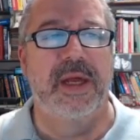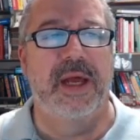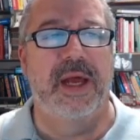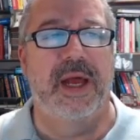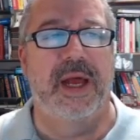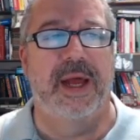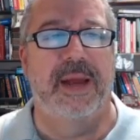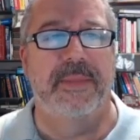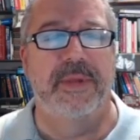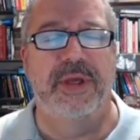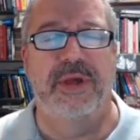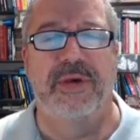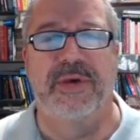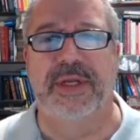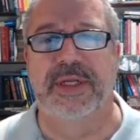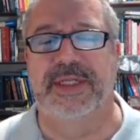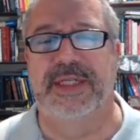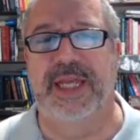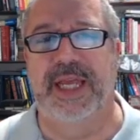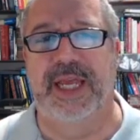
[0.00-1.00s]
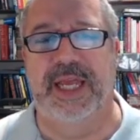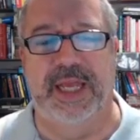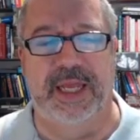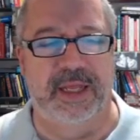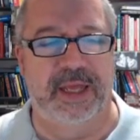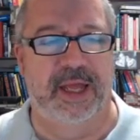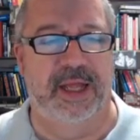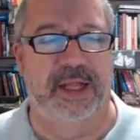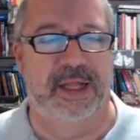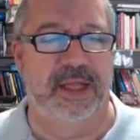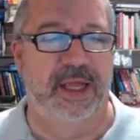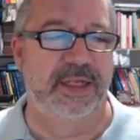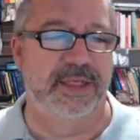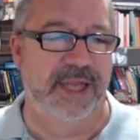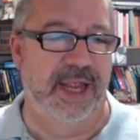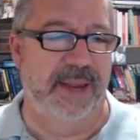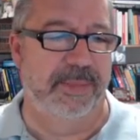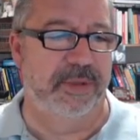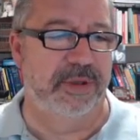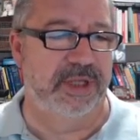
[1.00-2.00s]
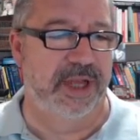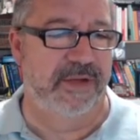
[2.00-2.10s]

um, you can see uh, examples